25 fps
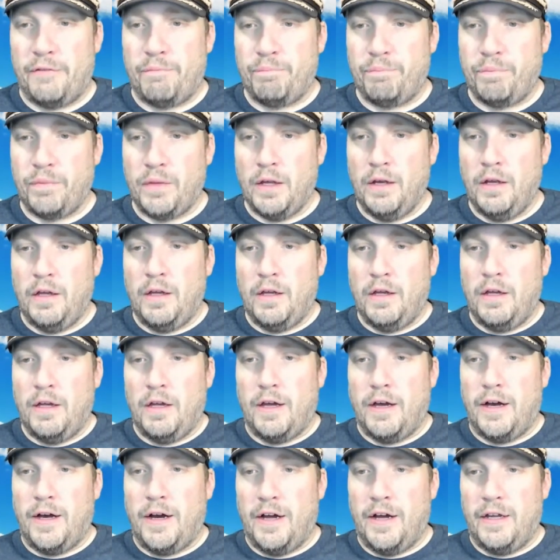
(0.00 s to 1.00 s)
here.
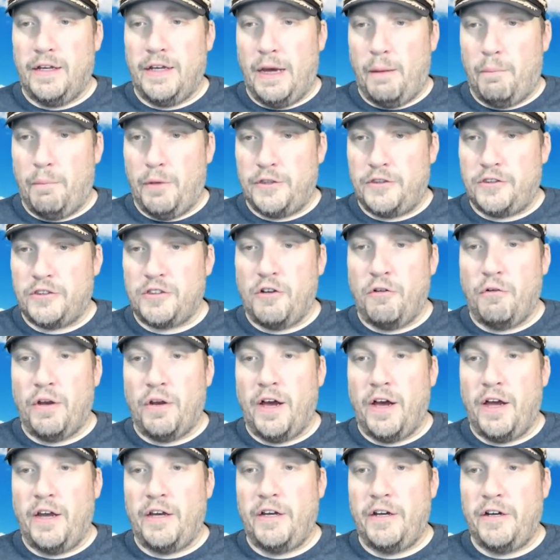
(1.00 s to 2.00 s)
Not much
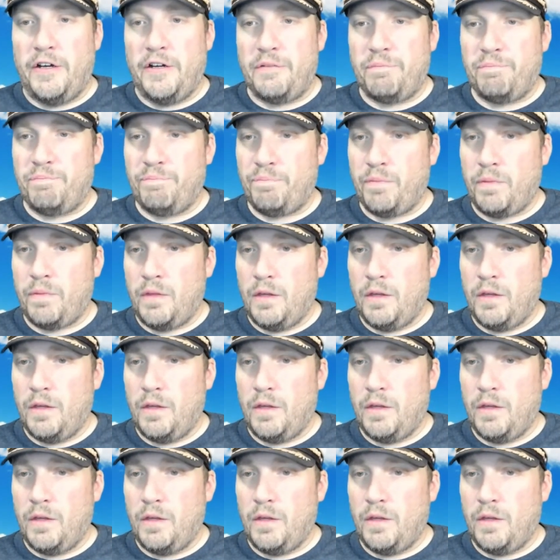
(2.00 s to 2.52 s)
going on here.